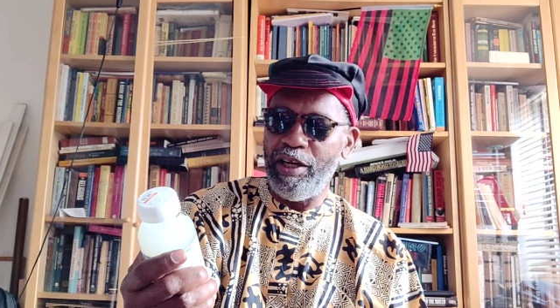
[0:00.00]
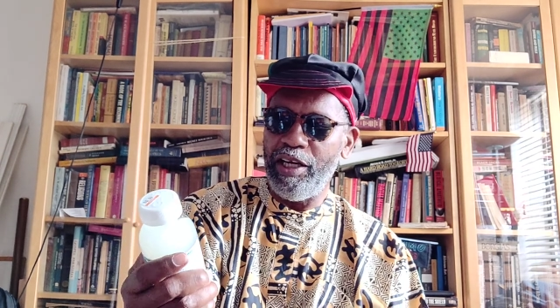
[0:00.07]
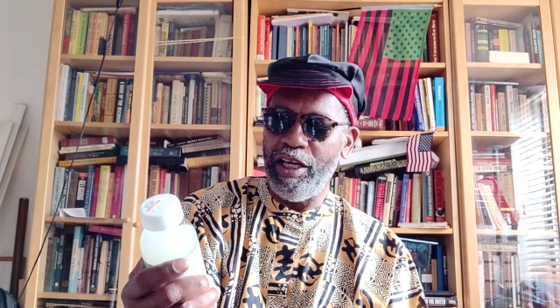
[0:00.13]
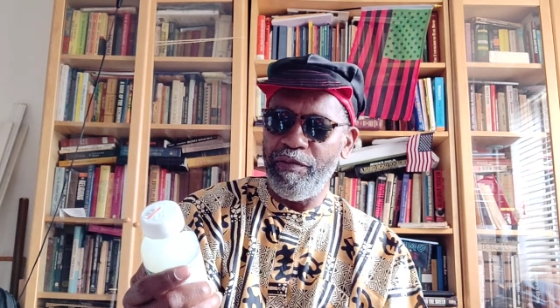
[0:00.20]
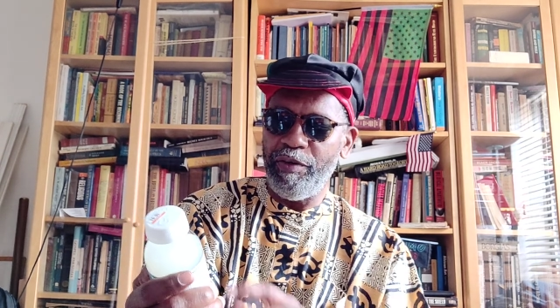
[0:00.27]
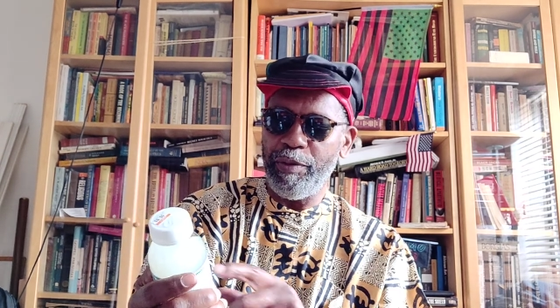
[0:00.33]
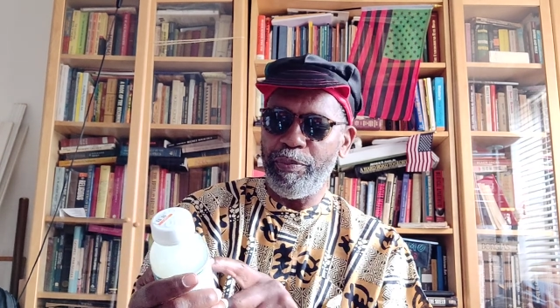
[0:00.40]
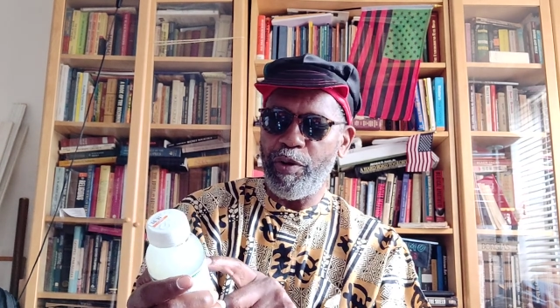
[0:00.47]

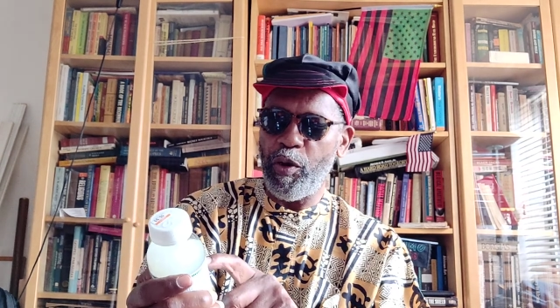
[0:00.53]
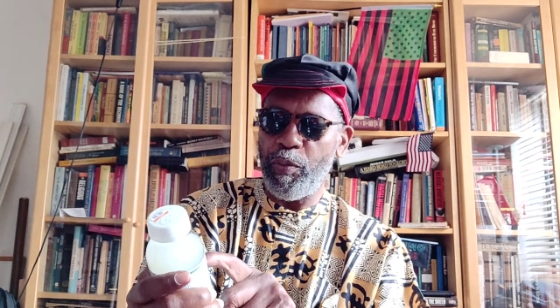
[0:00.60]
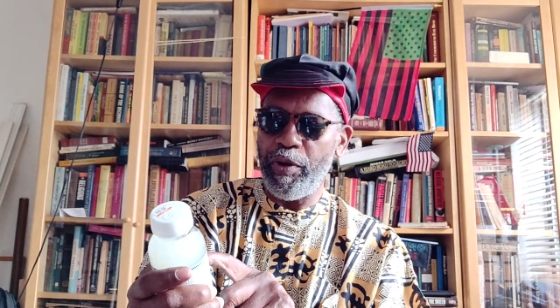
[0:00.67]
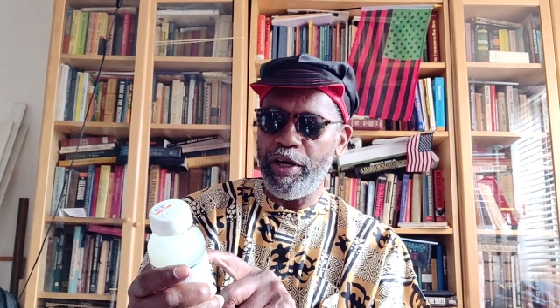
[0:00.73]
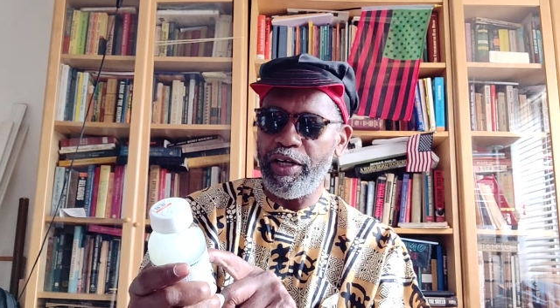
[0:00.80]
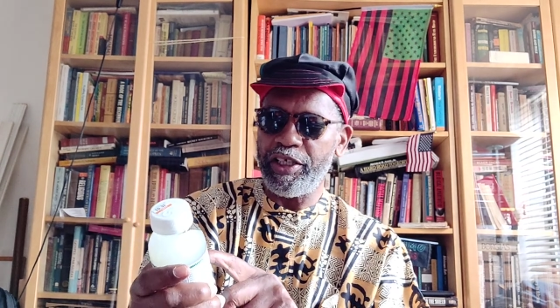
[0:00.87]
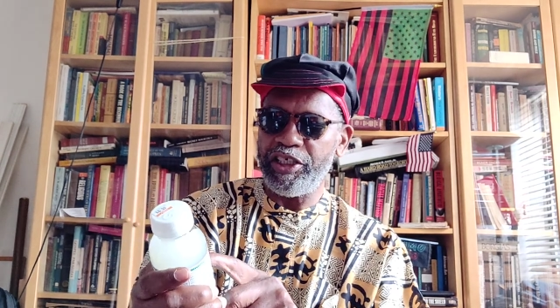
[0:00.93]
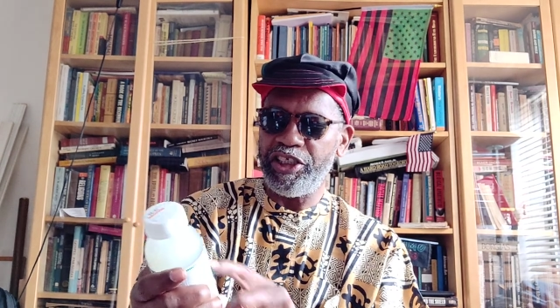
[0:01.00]
Living
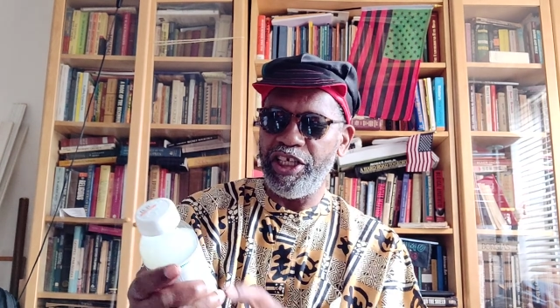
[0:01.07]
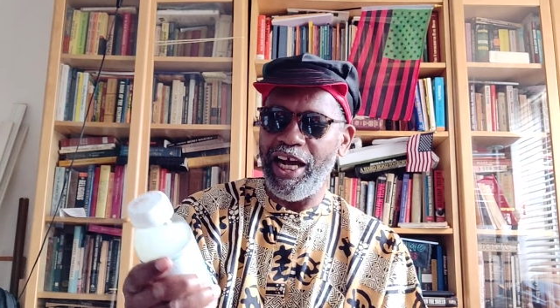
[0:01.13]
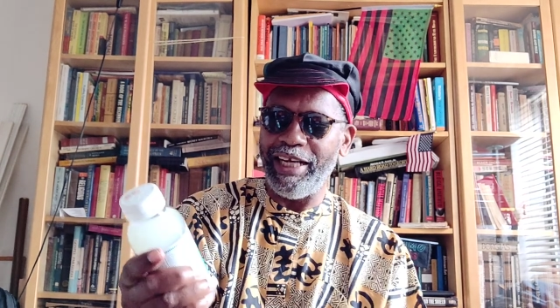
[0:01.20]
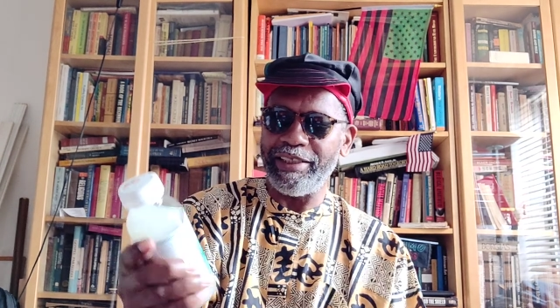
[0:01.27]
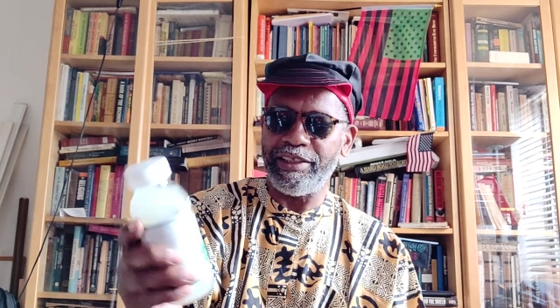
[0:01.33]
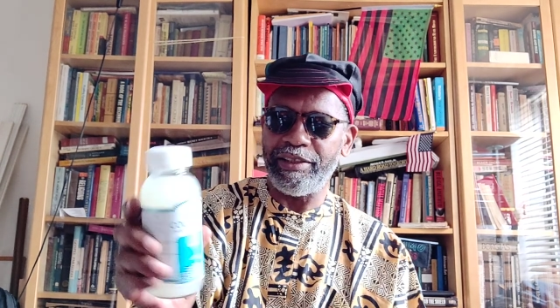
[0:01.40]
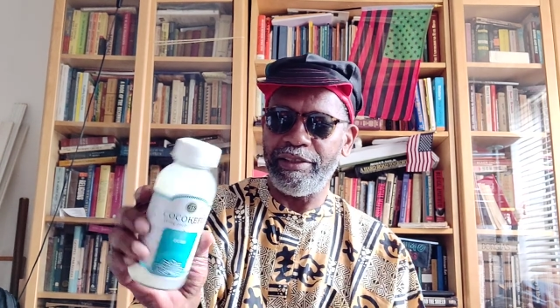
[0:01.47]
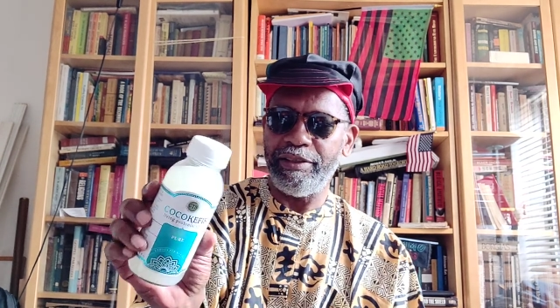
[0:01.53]
probiotic
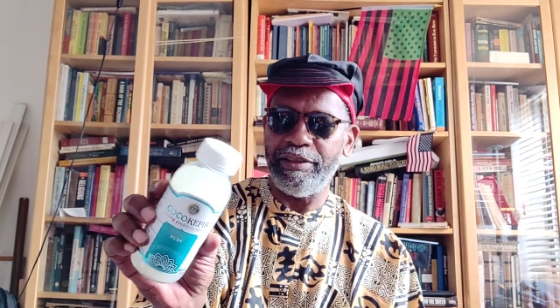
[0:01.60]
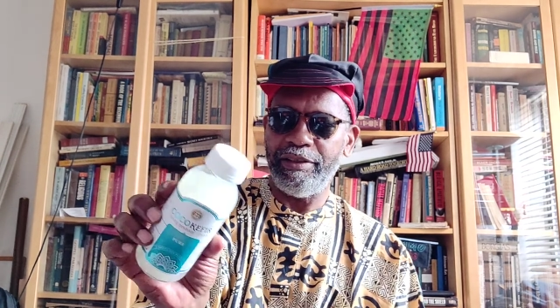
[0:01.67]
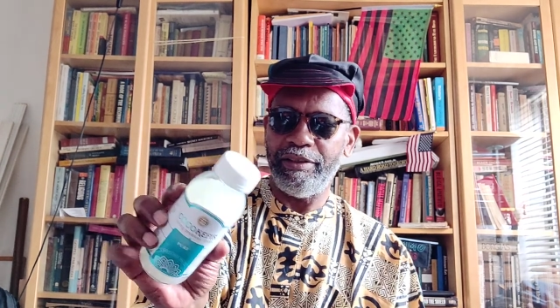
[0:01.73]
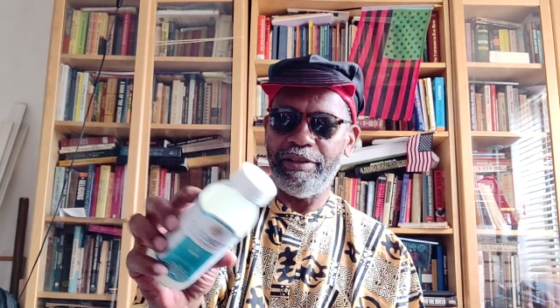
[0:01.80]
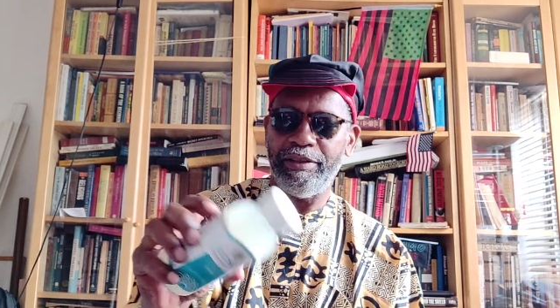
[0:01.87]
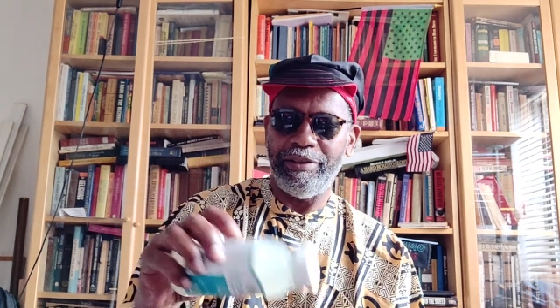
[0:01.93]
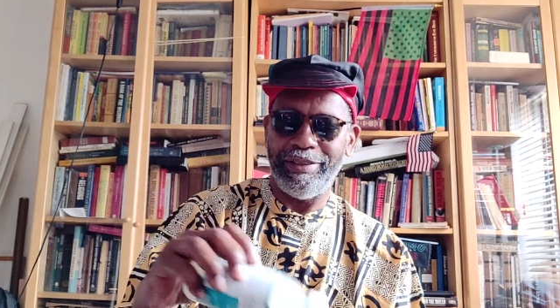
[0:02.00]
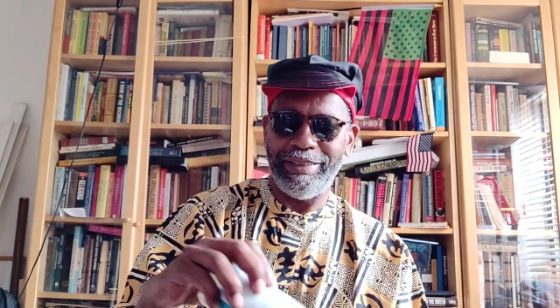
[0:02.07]
shots.
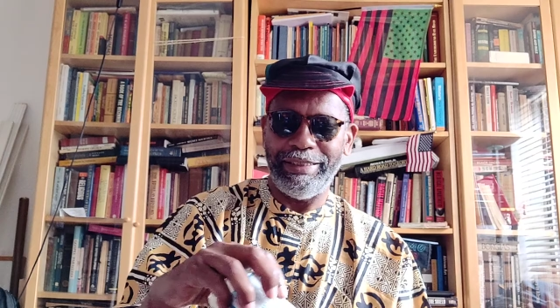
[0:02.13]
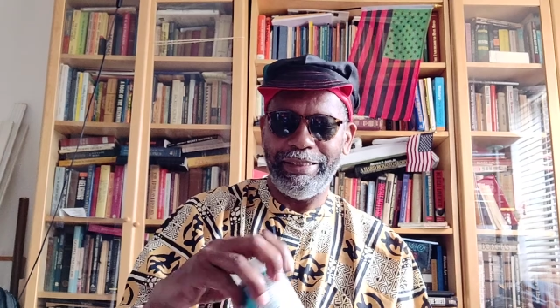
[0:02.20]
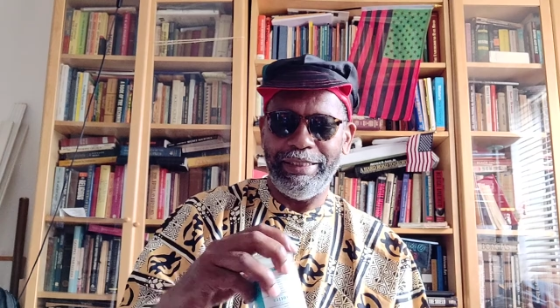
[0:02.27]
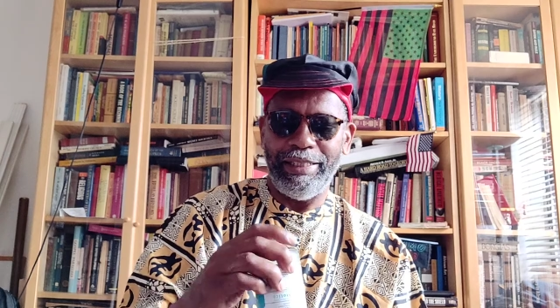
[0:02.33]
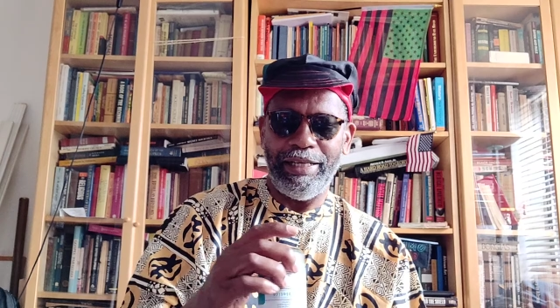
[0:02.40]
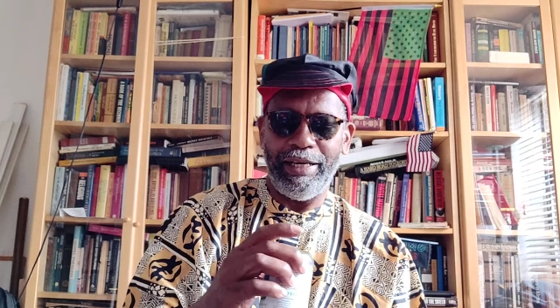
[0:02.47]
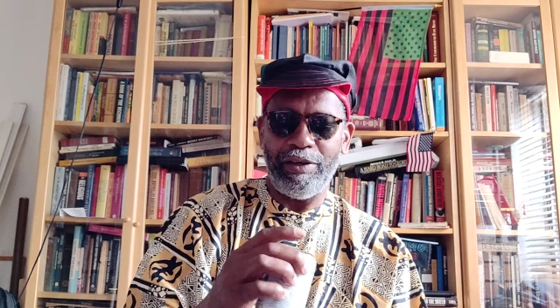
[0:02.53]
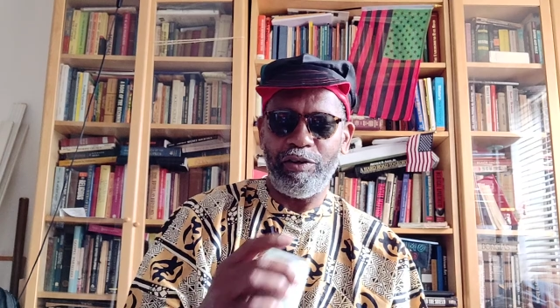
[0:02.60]

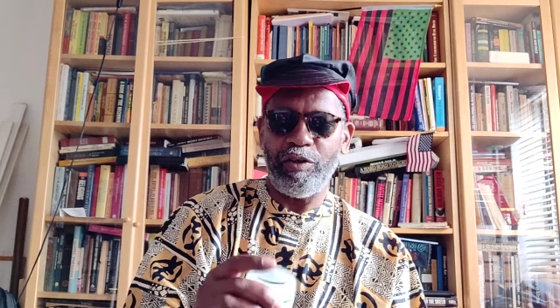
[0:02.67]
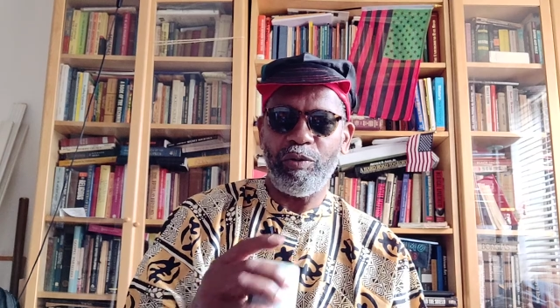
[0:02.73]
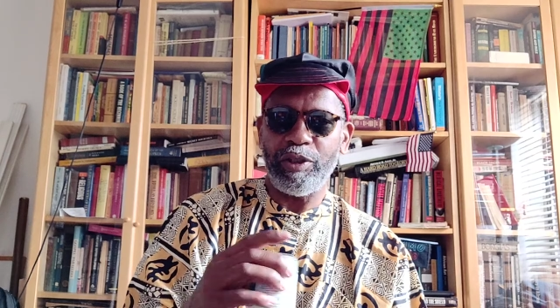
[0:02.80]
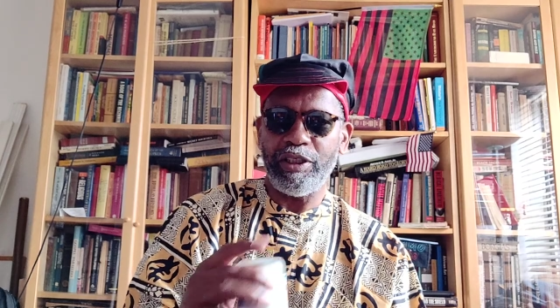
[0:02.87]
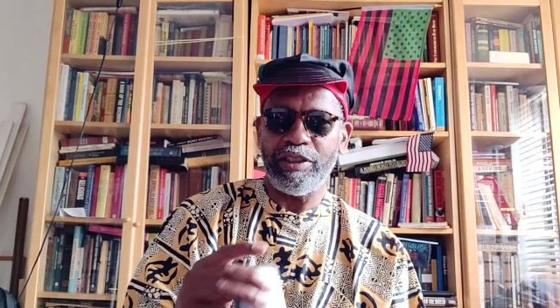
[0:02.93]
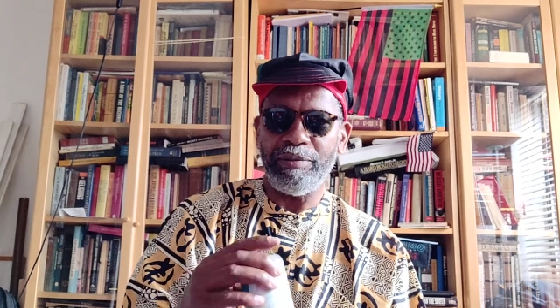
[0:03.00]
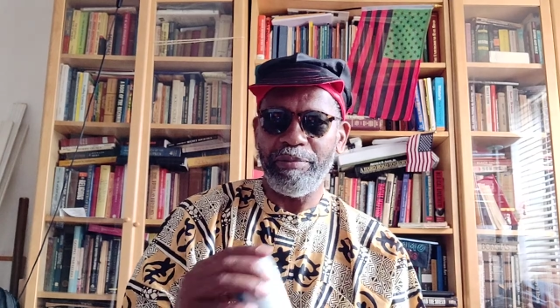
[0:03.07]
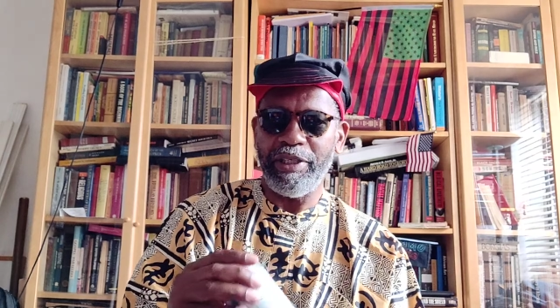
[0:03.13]
I don't know
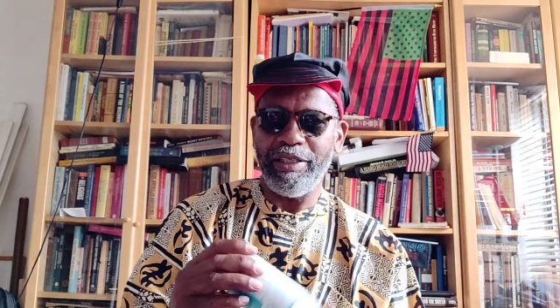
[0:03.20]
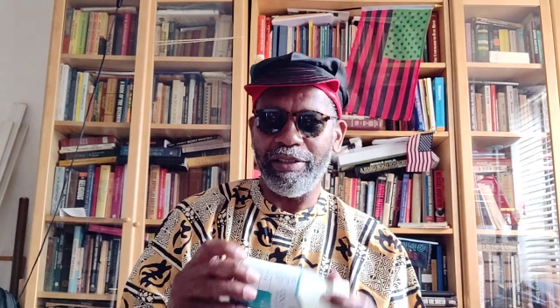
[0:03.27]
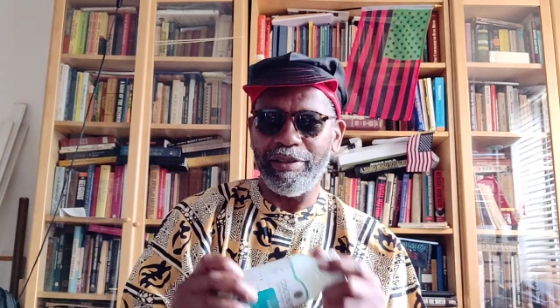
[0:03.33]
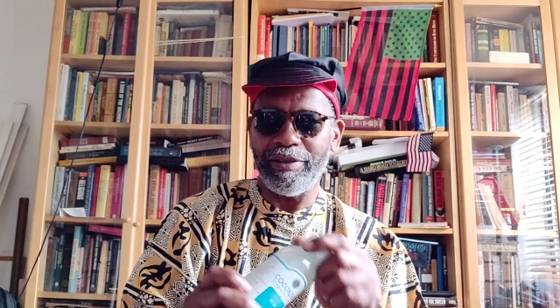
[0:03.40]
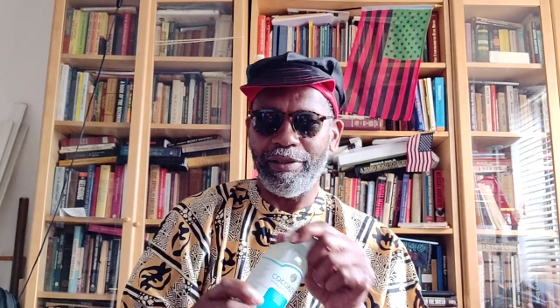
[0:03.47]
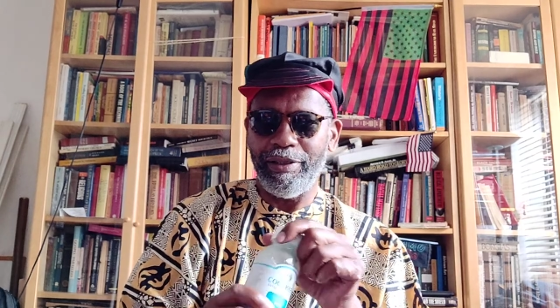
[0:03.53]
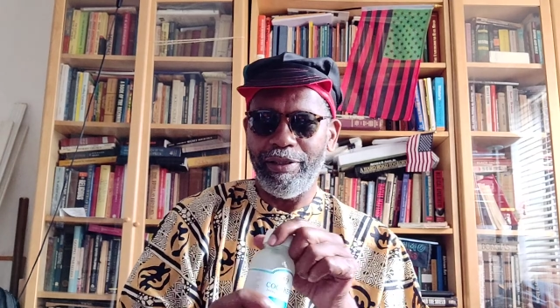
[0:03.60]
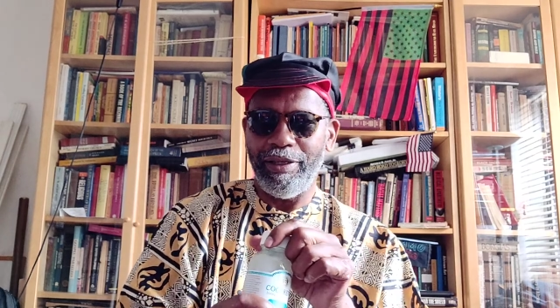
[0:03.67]
what this
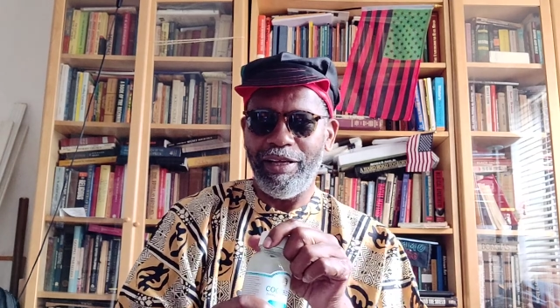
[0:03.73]
means.